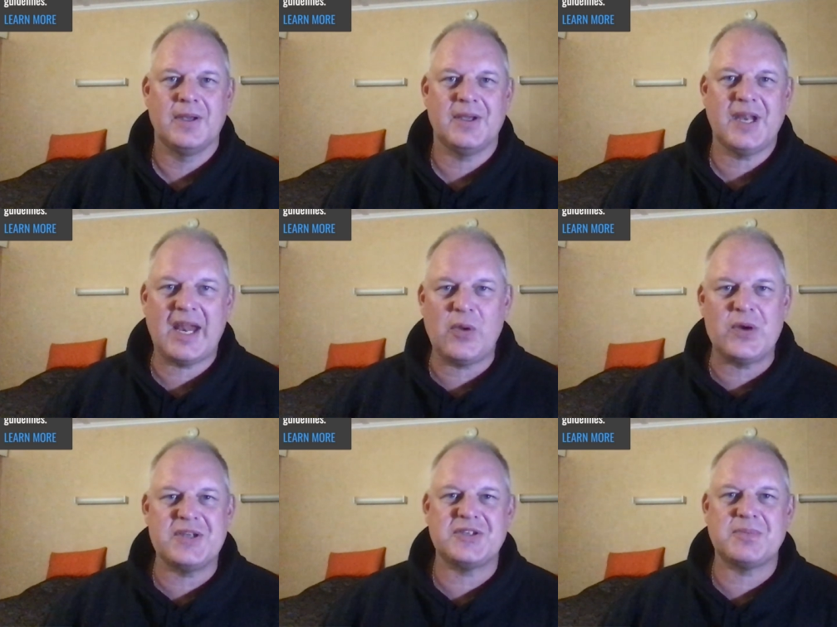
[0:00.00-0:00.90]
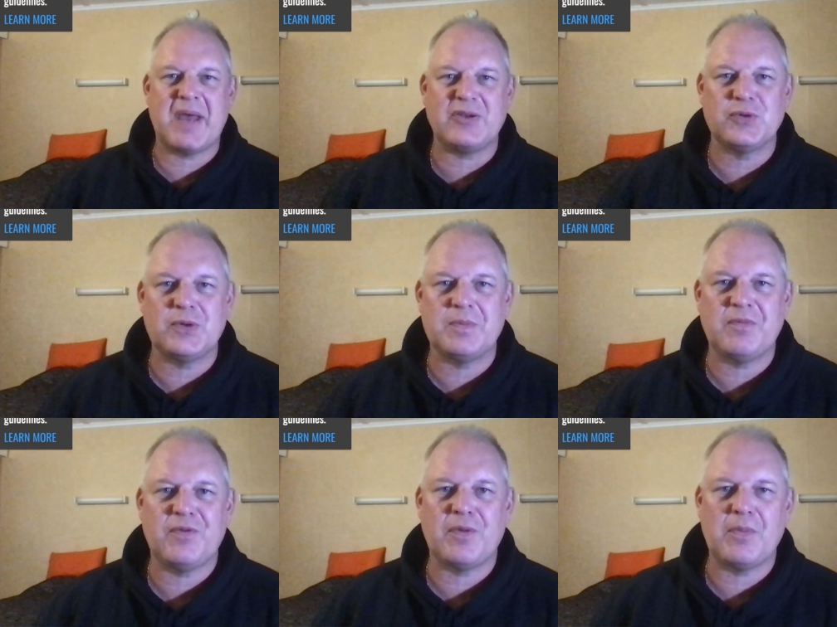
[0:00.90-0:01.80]
G'day lawnies, it's Matt Dorm
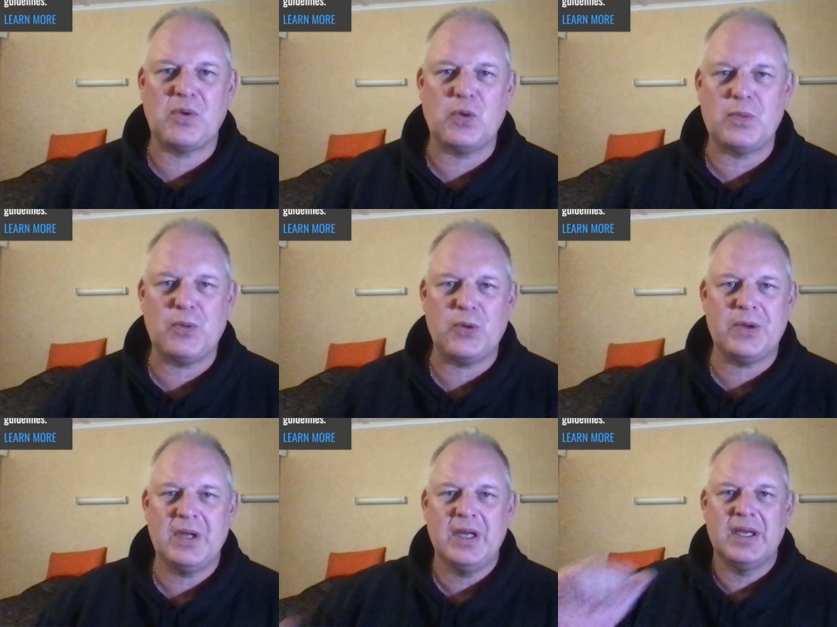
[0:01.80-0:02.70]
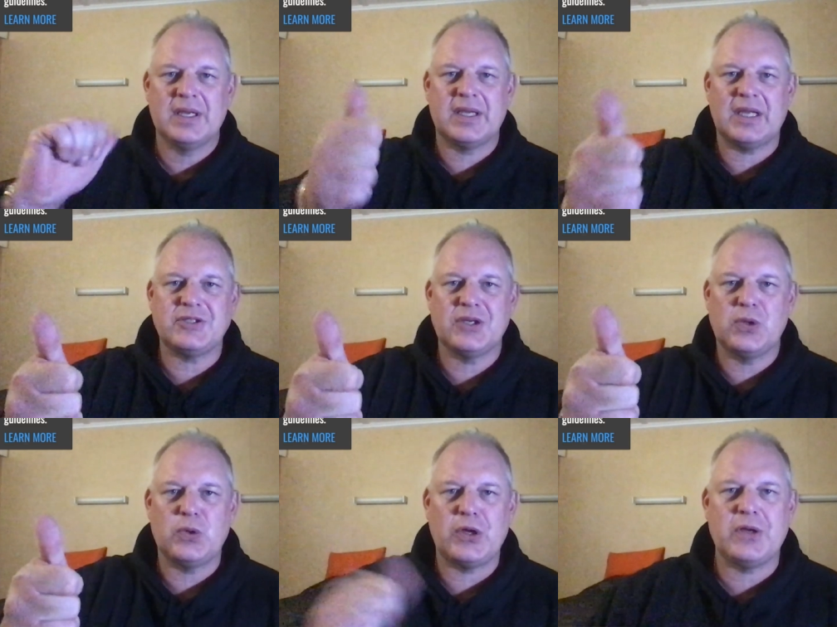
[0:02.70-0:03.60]
from Lawn Porn. Get your
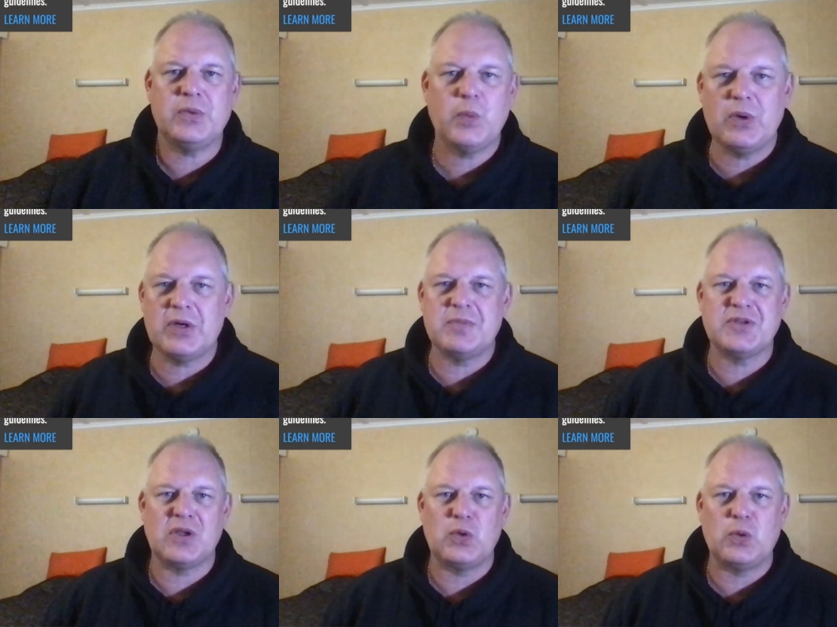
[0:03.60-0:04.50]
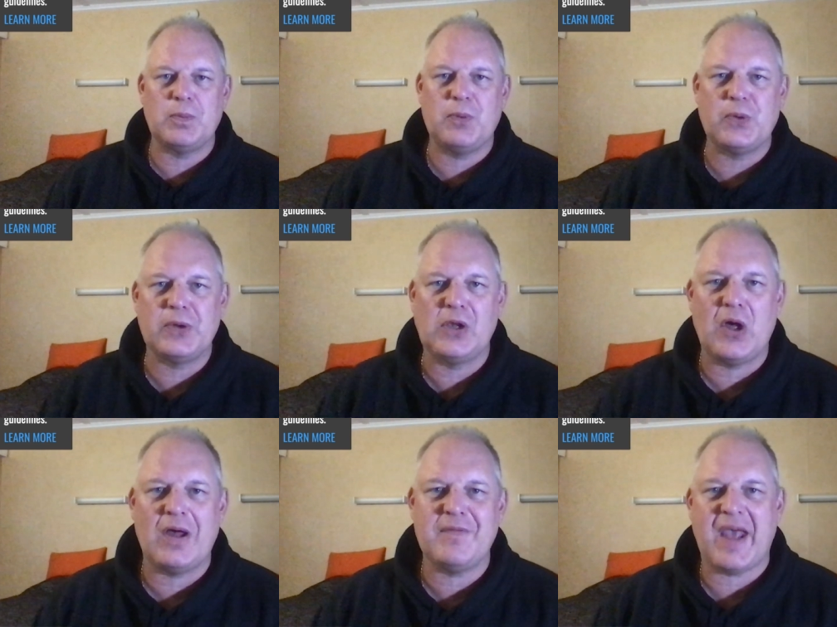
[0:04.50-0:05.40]
lawn on. Welcome to Lawn Porn
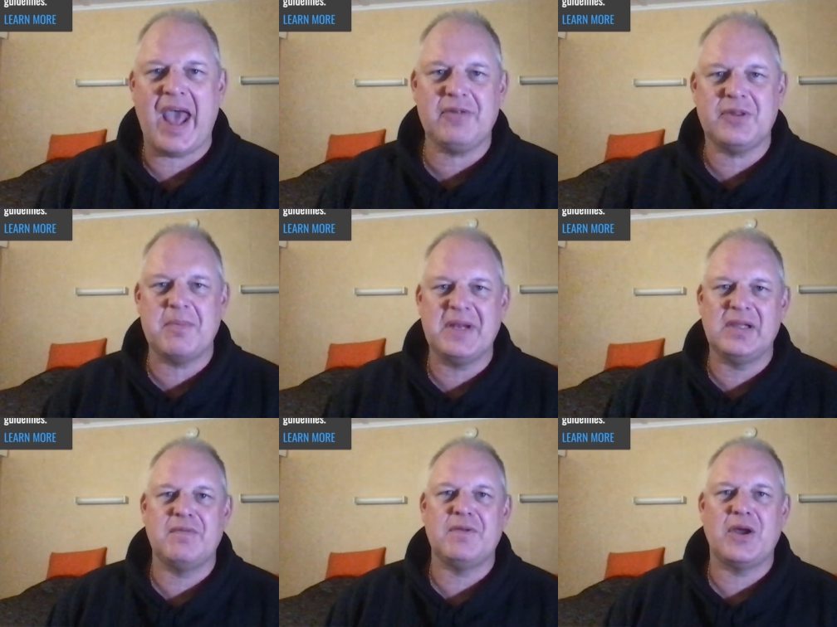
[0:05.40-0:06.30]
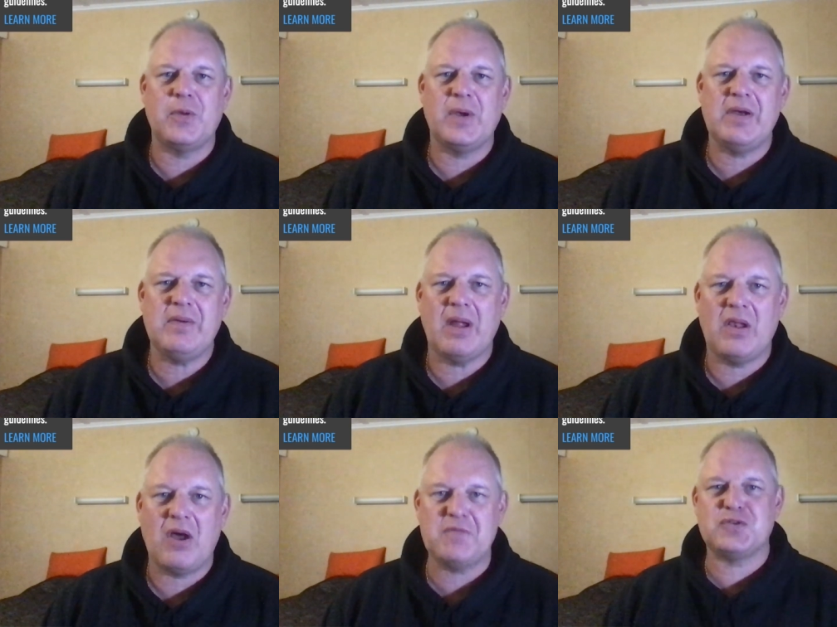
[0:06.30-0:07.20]
Live, out the middle of nowhere, a
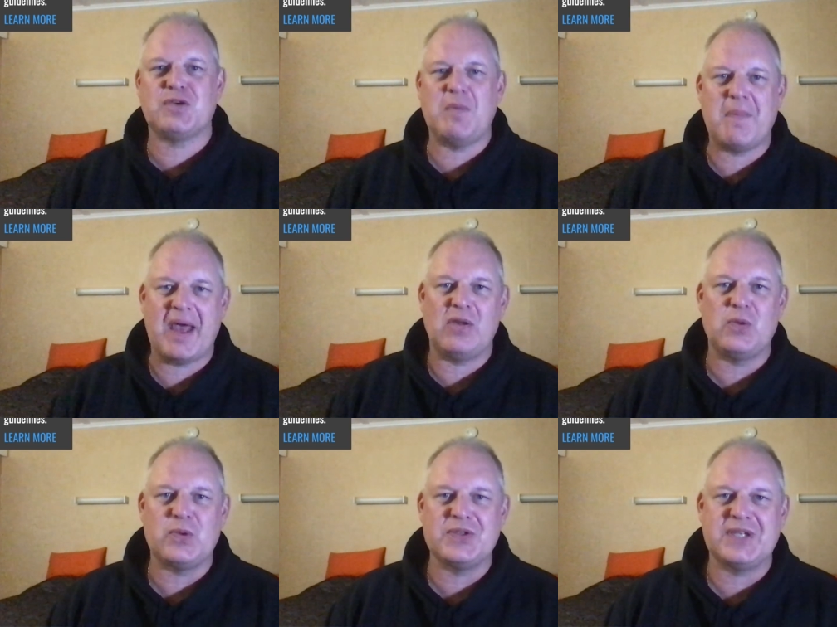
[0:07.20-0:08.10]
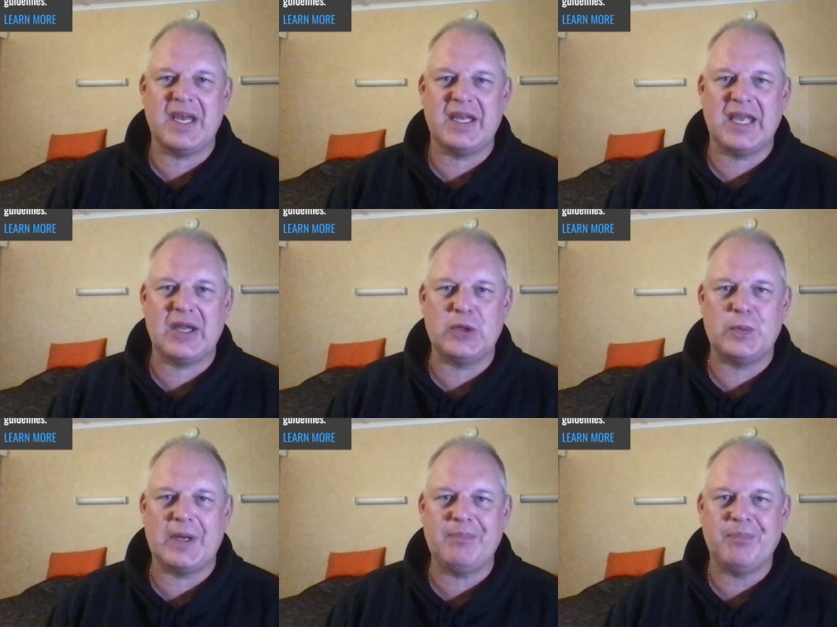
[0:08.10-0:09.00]
live stream about lawns and how to get a good
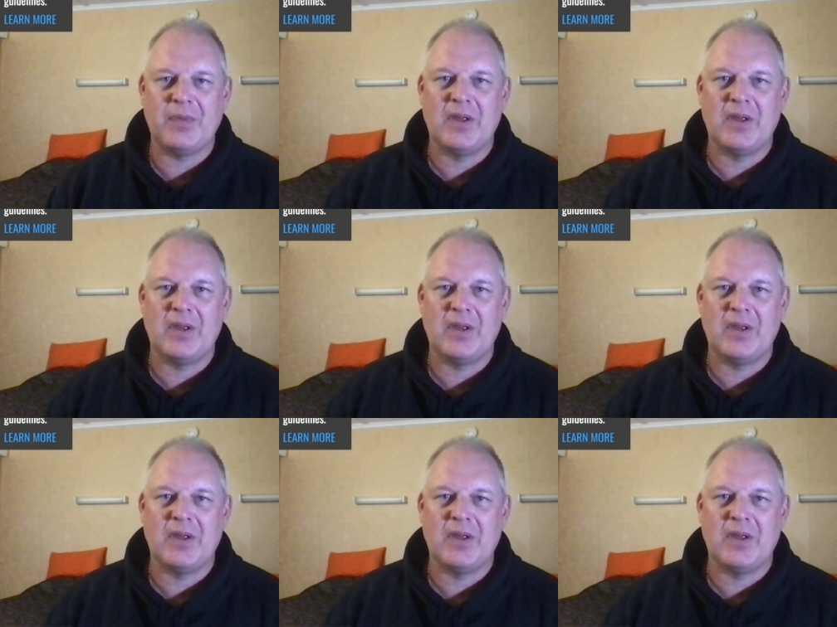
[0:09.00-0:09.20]
one.